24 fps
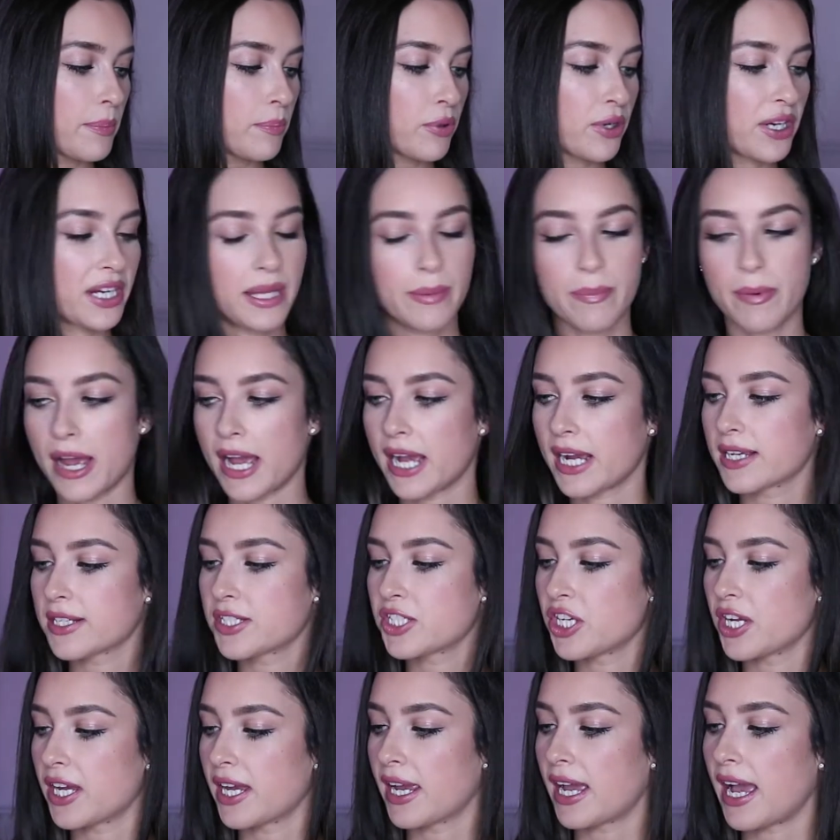pretty
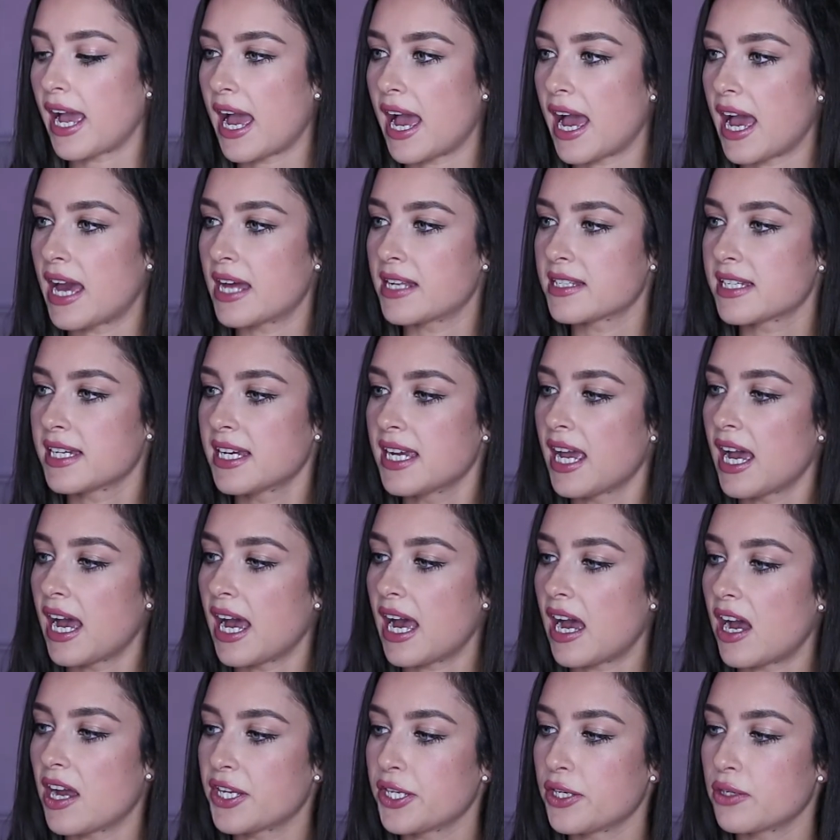packaging, and
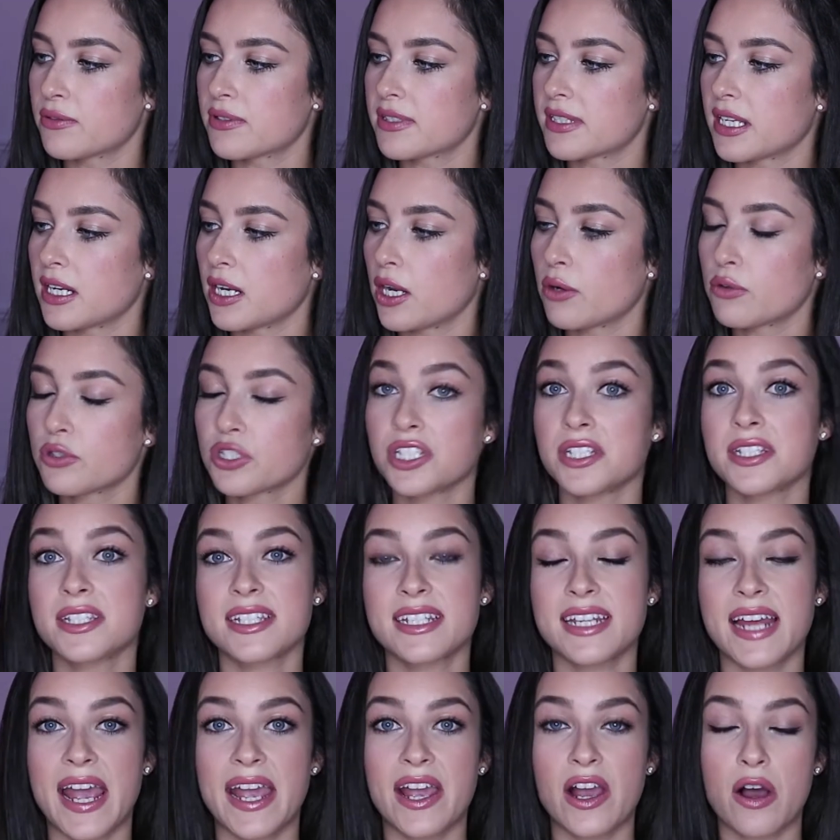I used the lotion
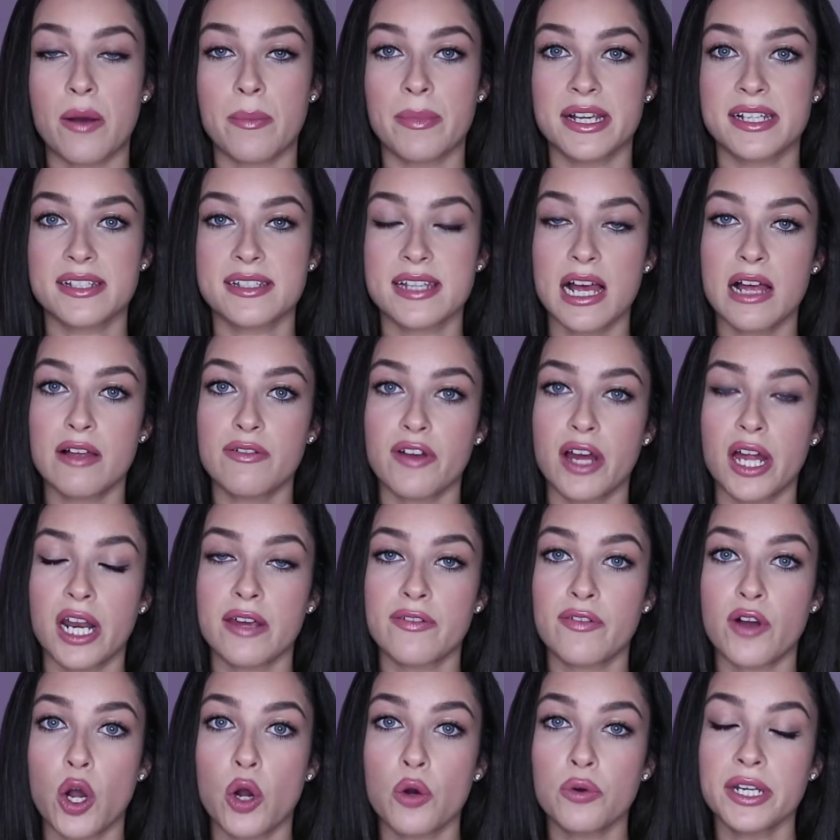today on myself, and
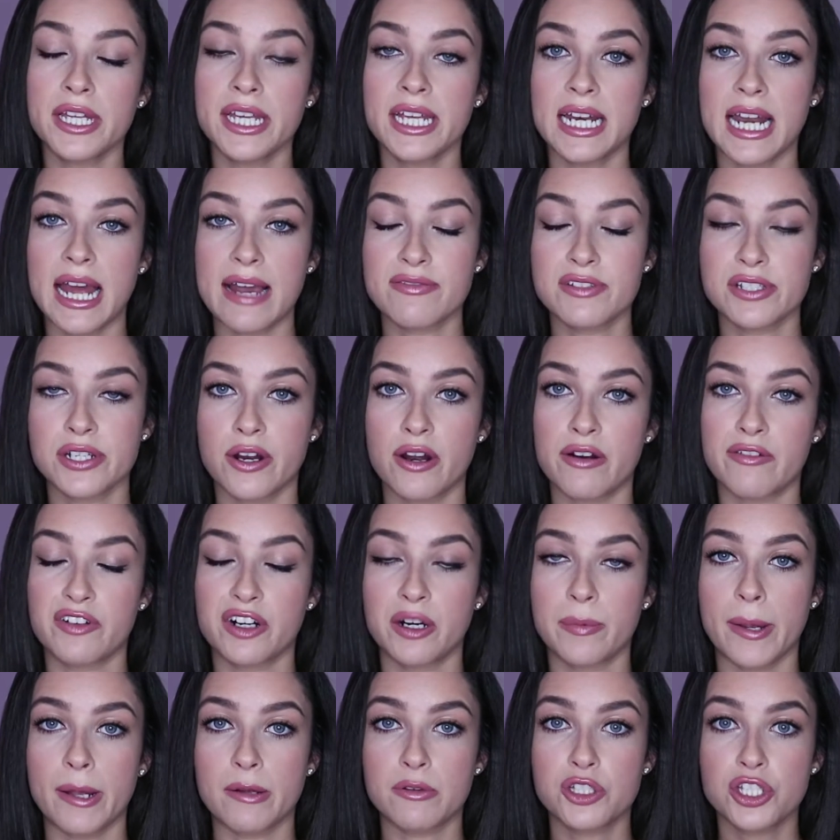I've only left it on
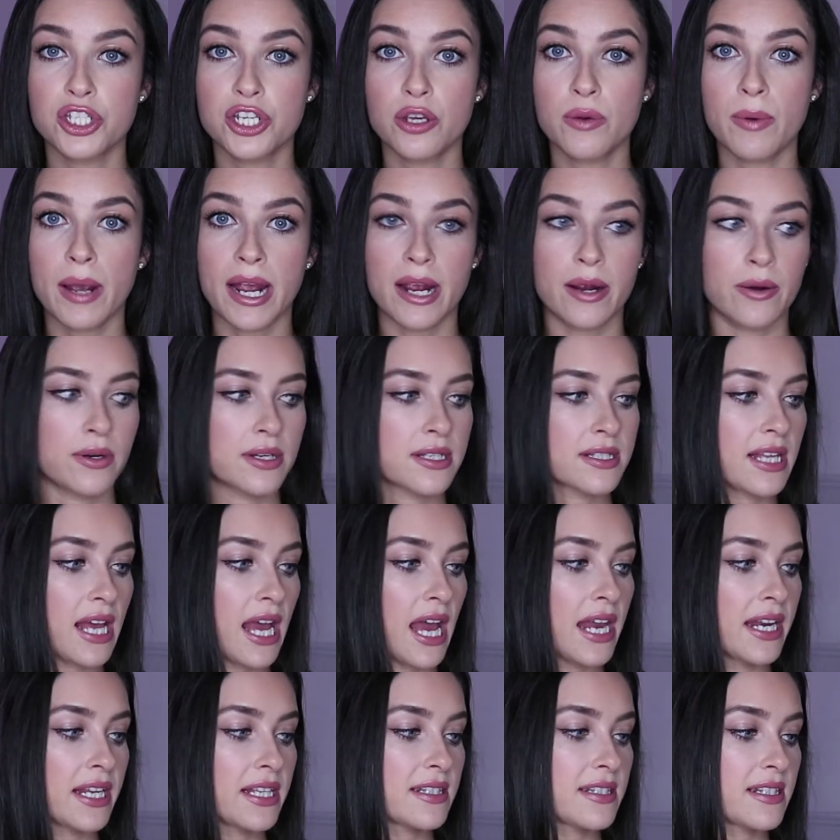for about 2 hours,
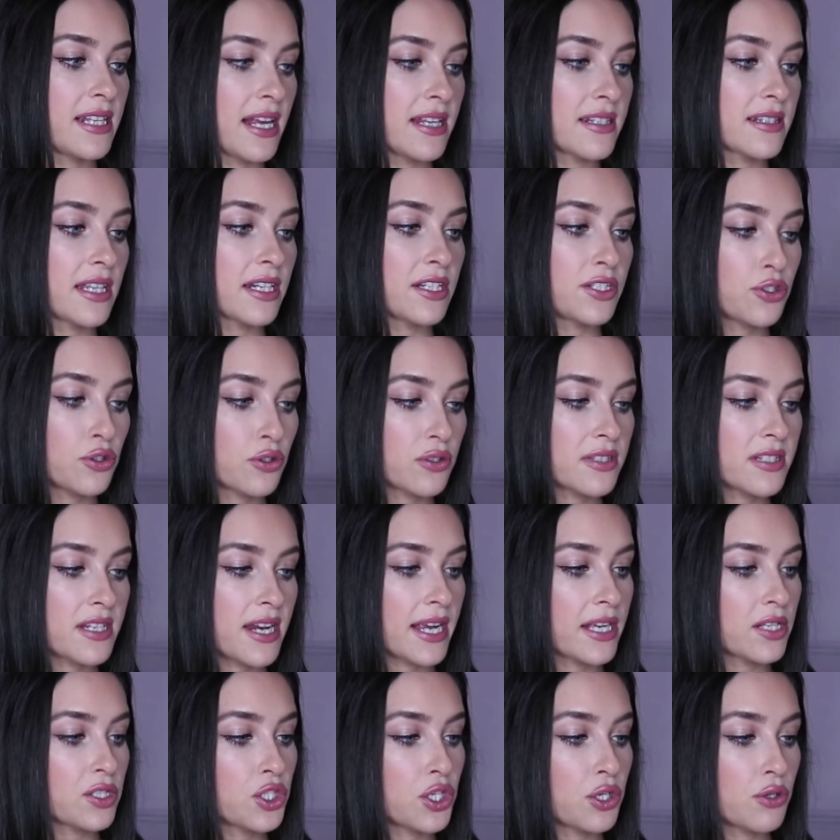and it says that it does
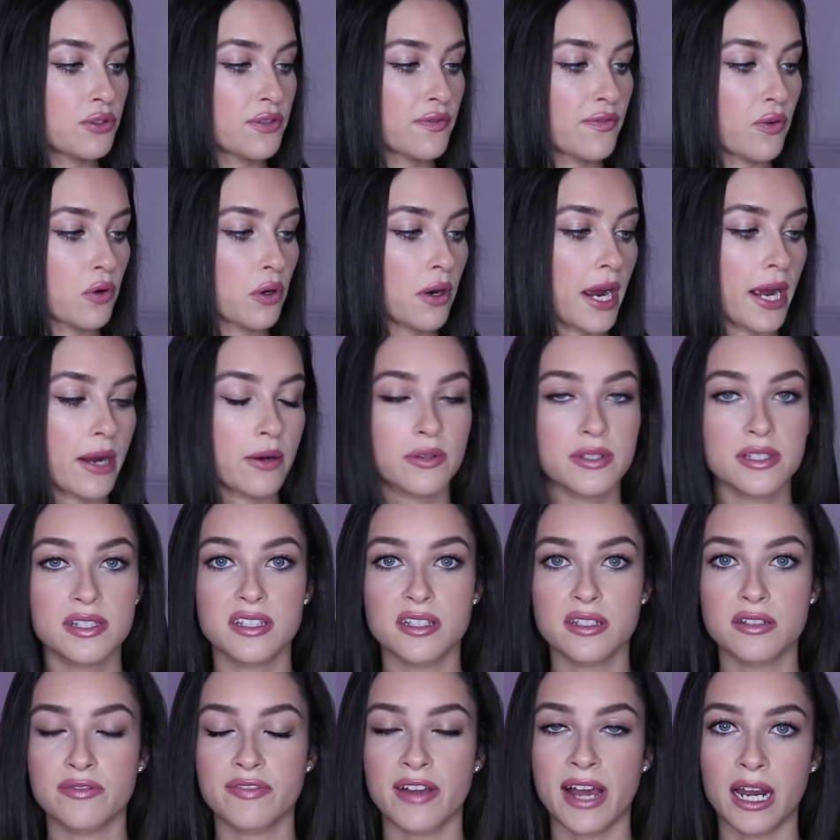take 2 to 4 hours
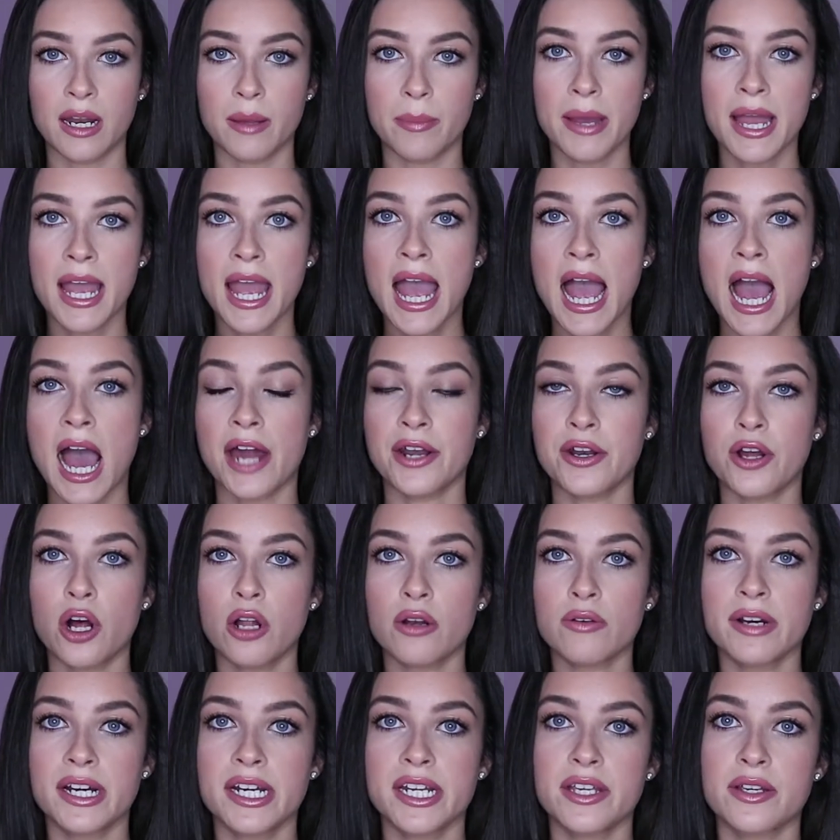to develop, and
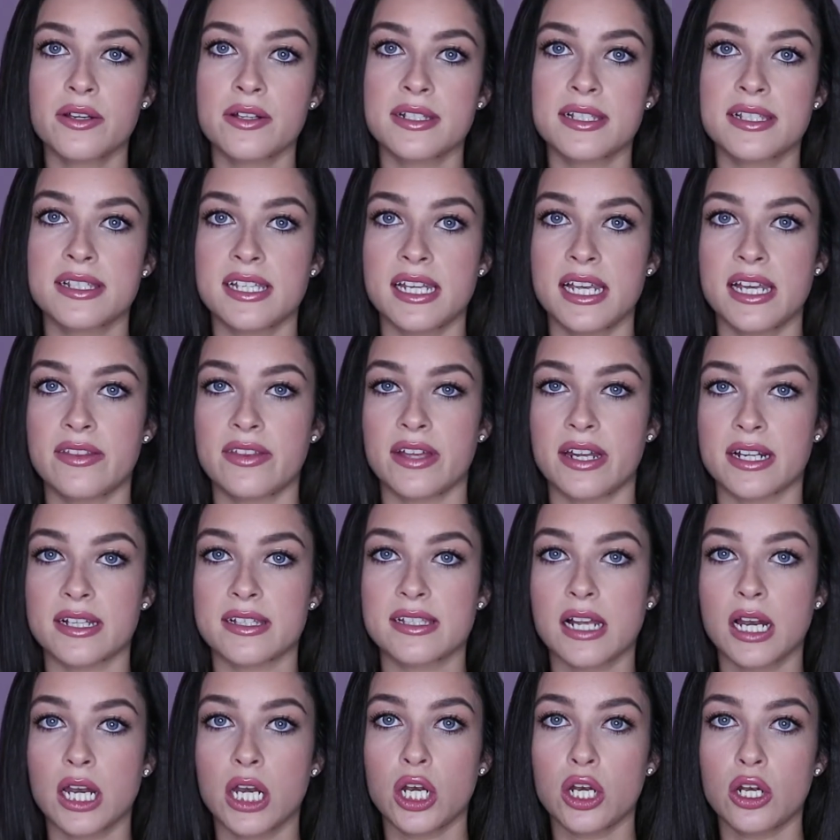already you can see that
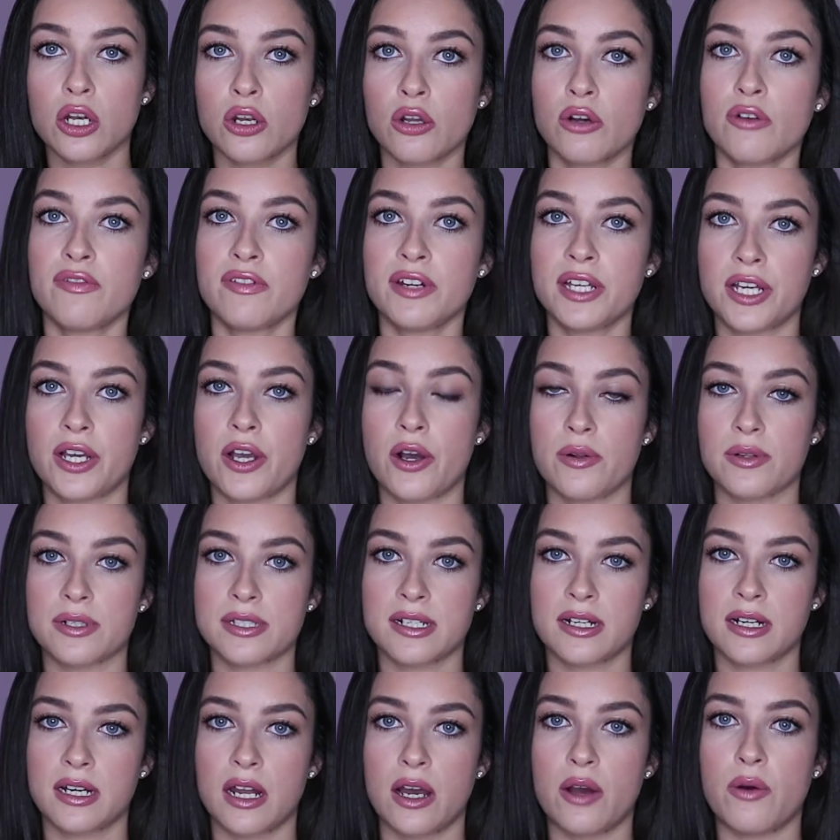it's a lovely
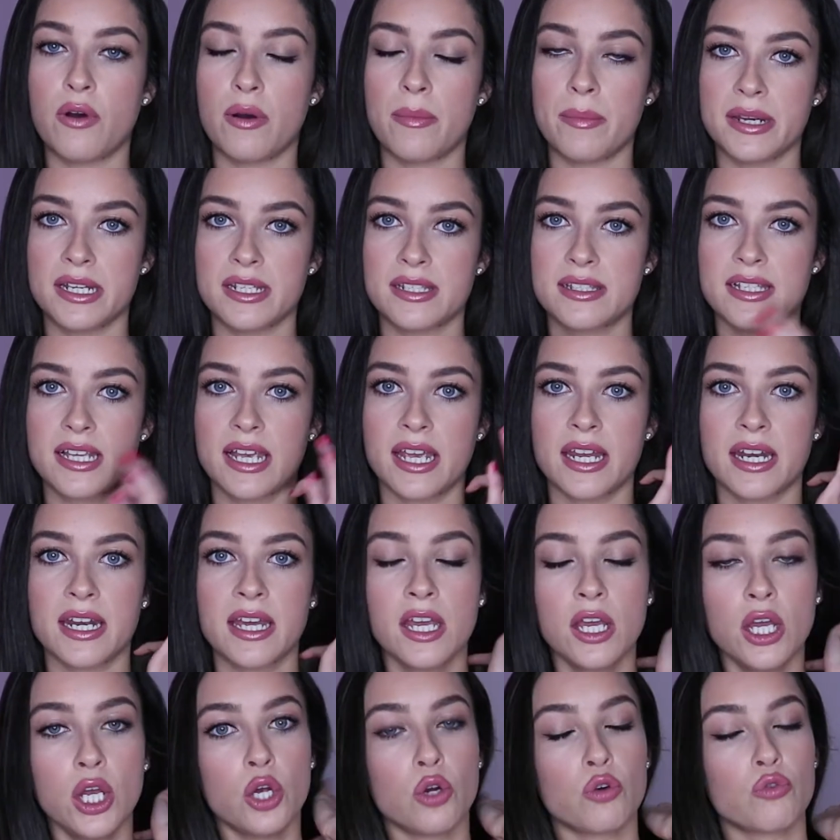golden glow on my skin,
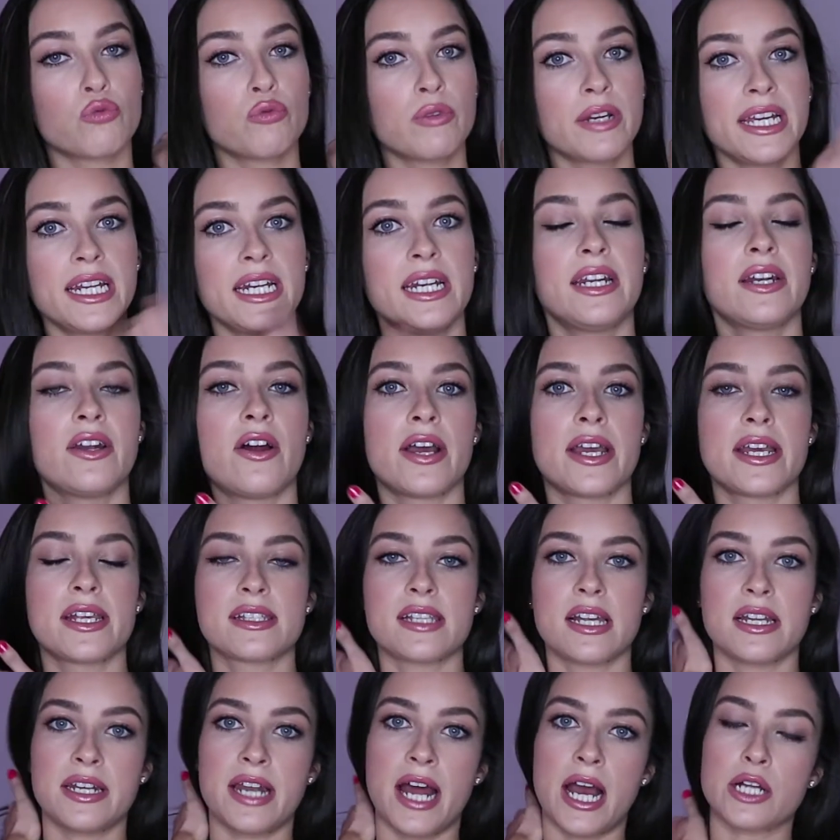really nice
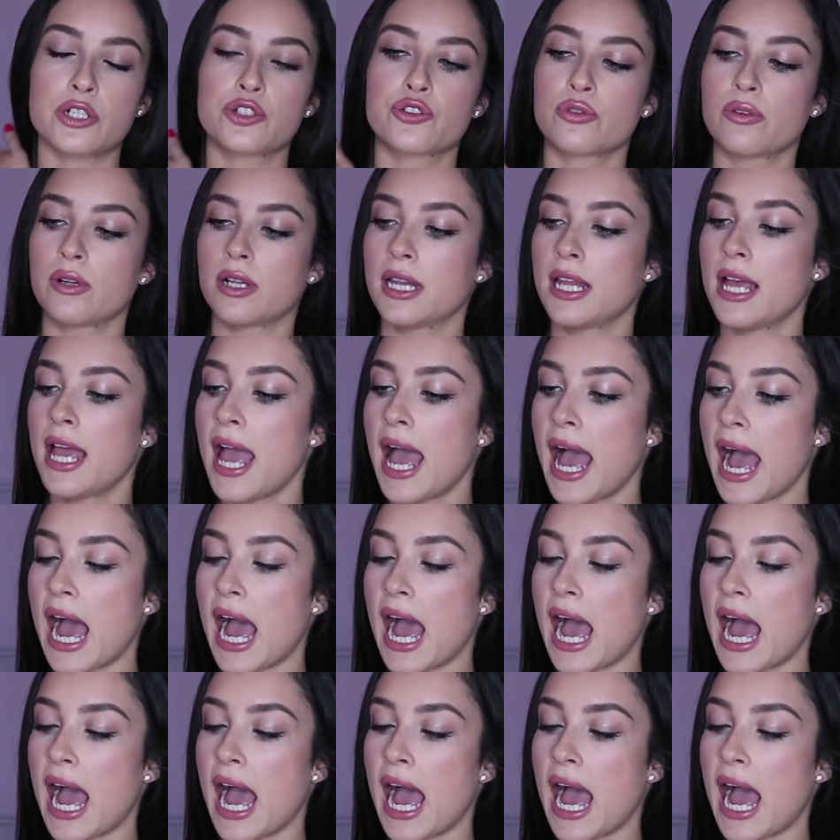and natural.